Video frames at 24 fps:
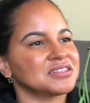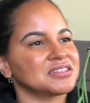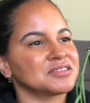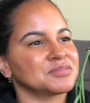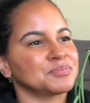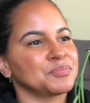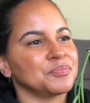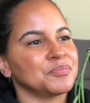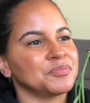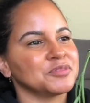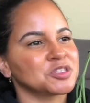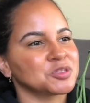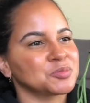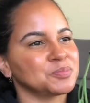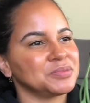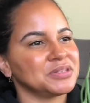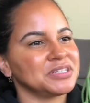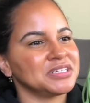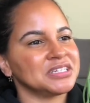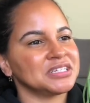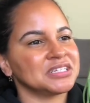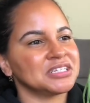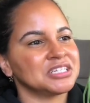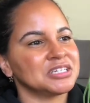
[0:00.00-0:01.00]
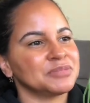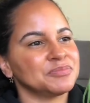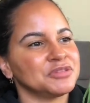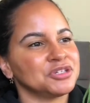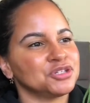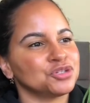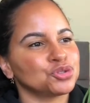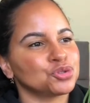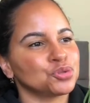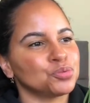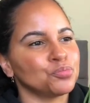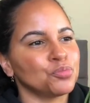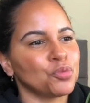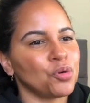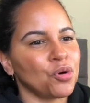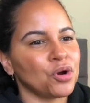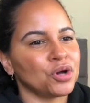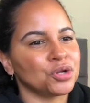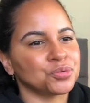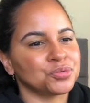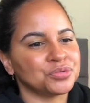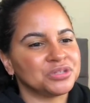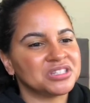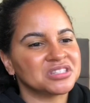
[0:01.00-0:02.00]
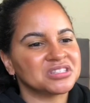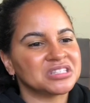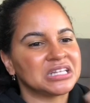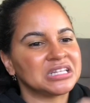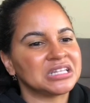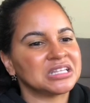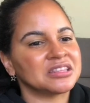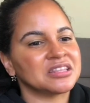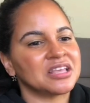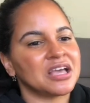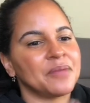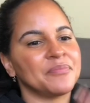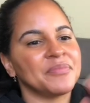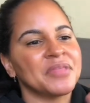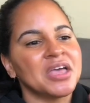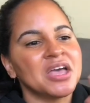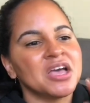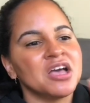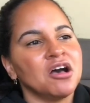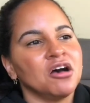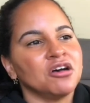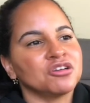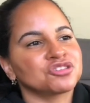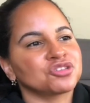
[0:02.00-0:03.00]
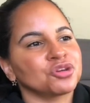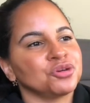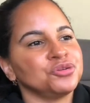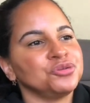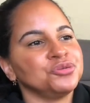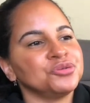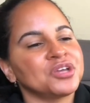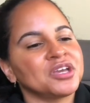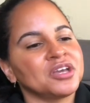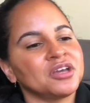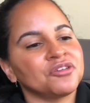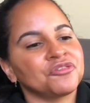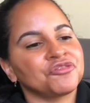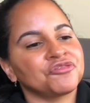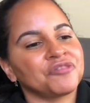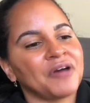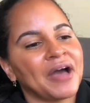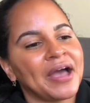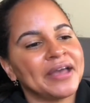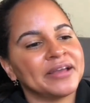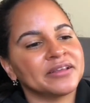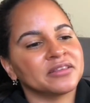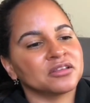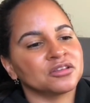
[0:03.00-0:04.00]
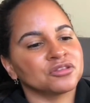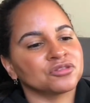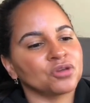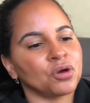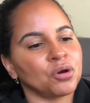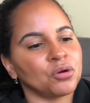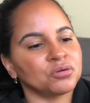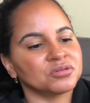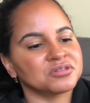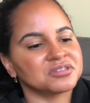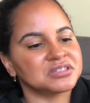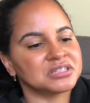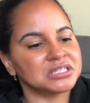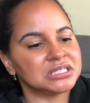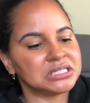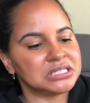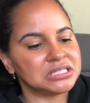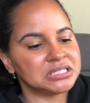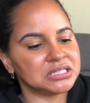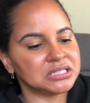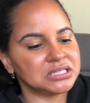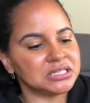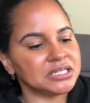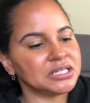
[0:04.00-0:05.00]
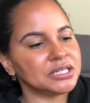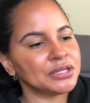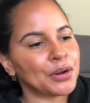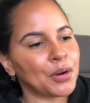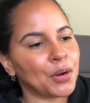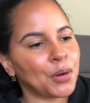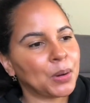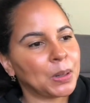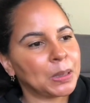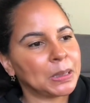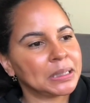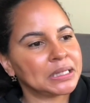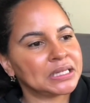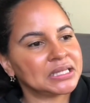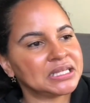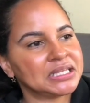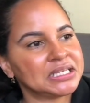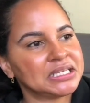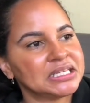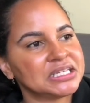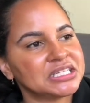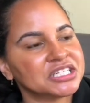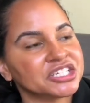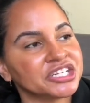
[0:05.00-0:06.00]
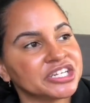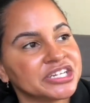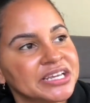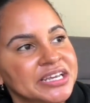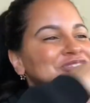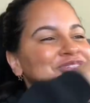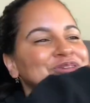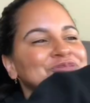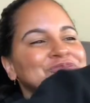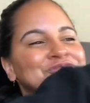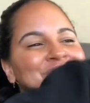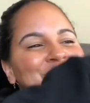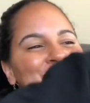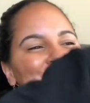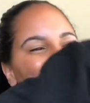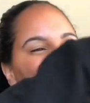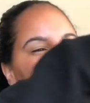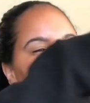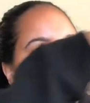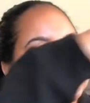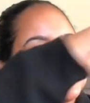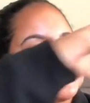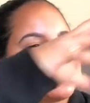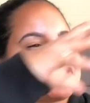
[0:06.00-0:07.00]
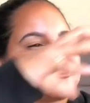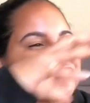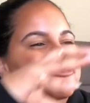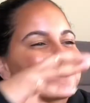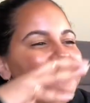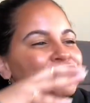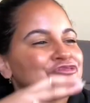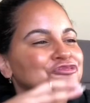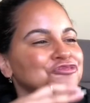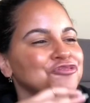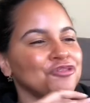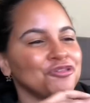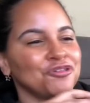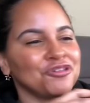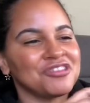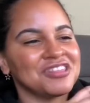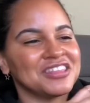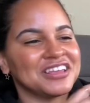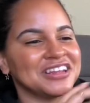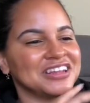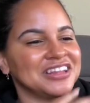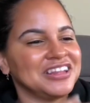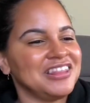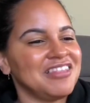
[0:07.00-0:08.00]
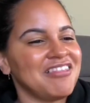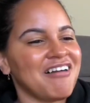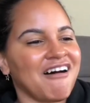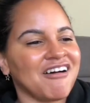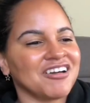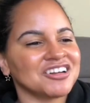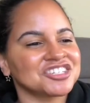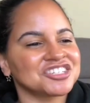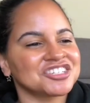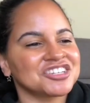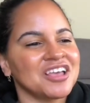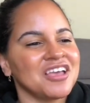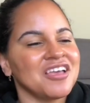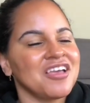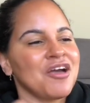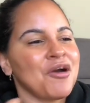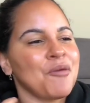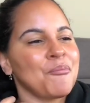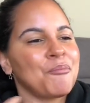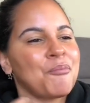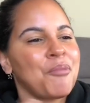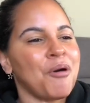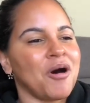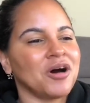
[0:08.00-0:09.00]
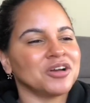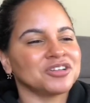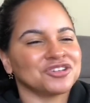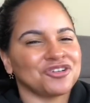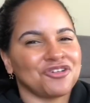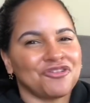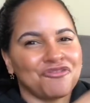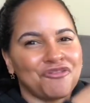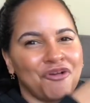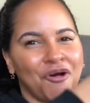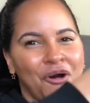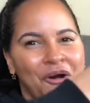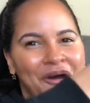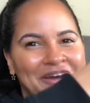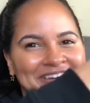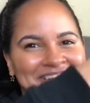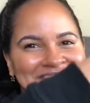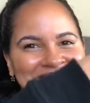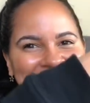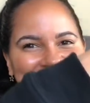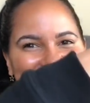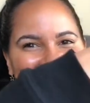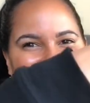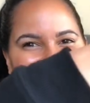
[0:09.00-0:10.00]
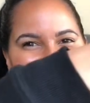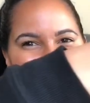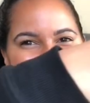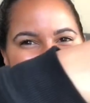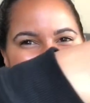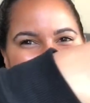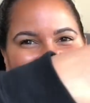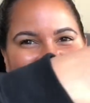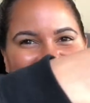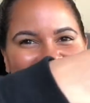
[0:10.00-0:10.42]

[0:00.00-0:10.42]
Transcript: splitting them into more and reselling them, so you can find those easily on the internet. I really want a full and lush pot of Hoya linearis.